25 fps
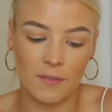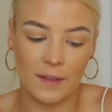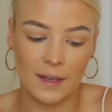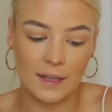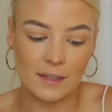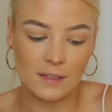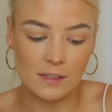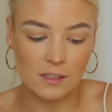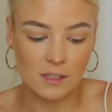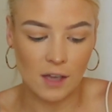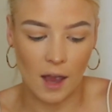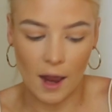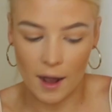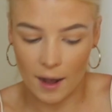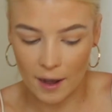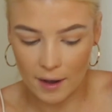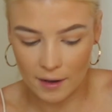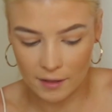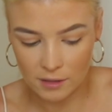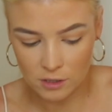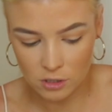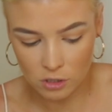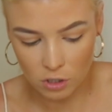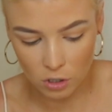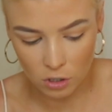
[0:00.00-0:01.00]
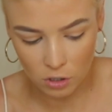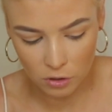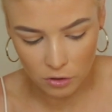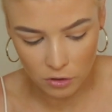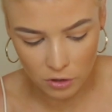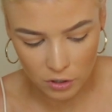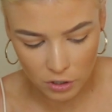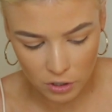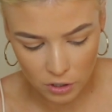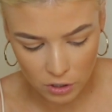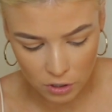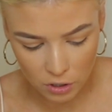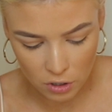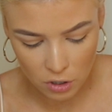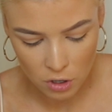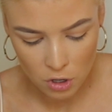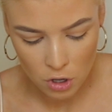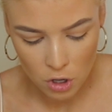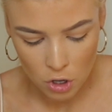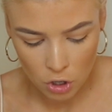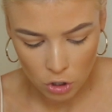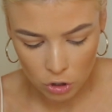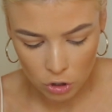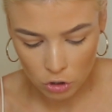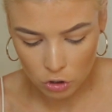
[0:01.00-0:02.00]
the inside and it's got the
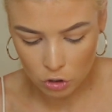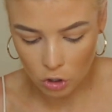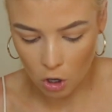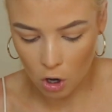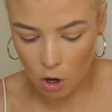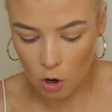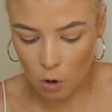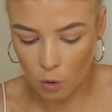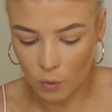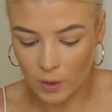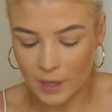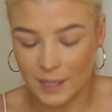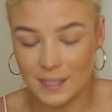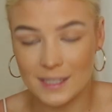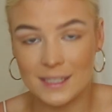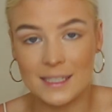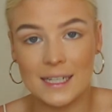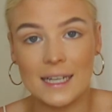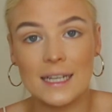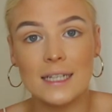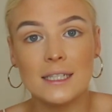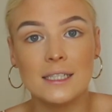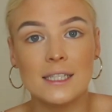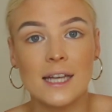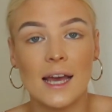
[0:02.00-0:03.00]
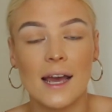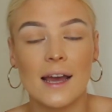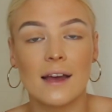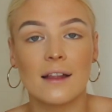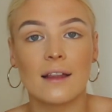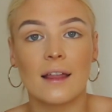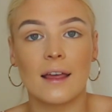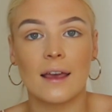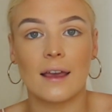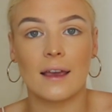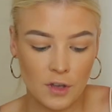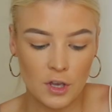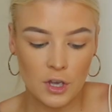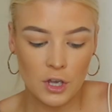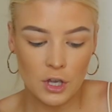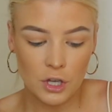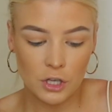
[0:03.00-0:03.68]
gold detailing.